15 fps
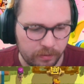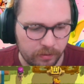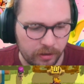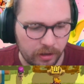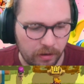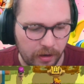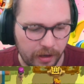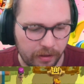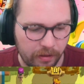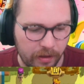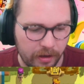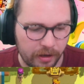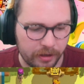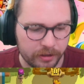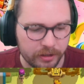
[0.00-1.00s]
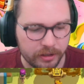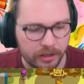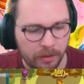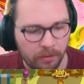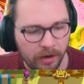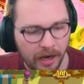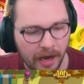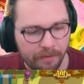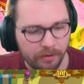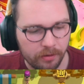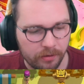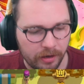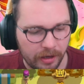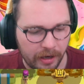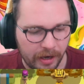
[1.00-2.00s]
Go like this, and we're gonna have a
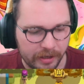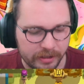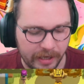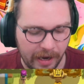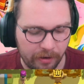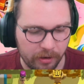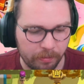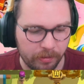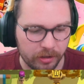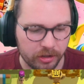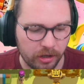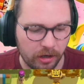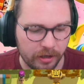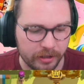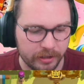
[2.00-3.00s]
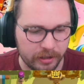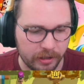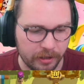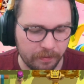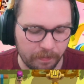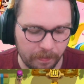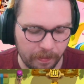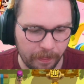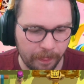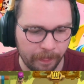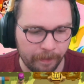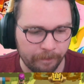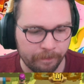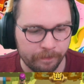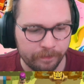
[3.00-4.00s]
really nice counter push, honestly.
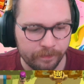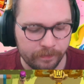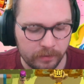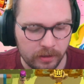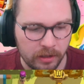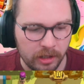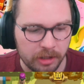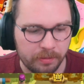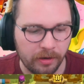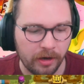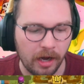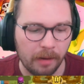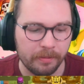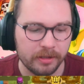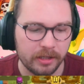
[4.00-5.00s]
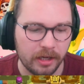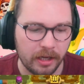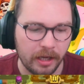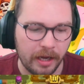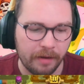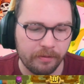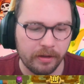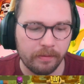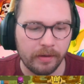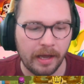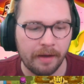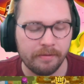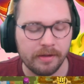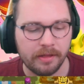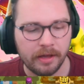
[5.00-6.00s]
Spear Goblin's gonna clean
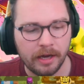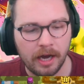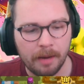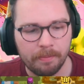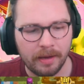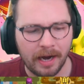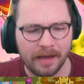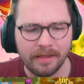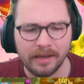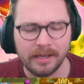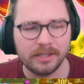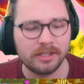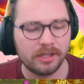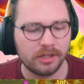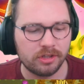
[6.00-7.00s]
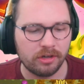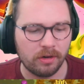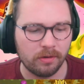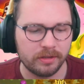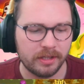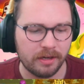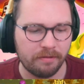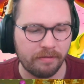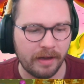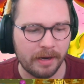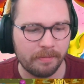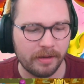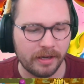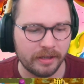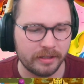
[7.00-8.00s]
everything up, and I think he's gonna struggle to
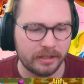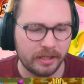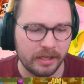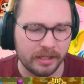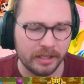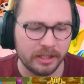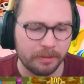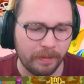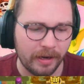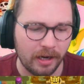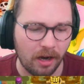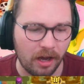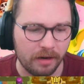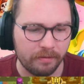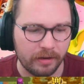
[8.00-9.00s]
defend because he did spend a lot of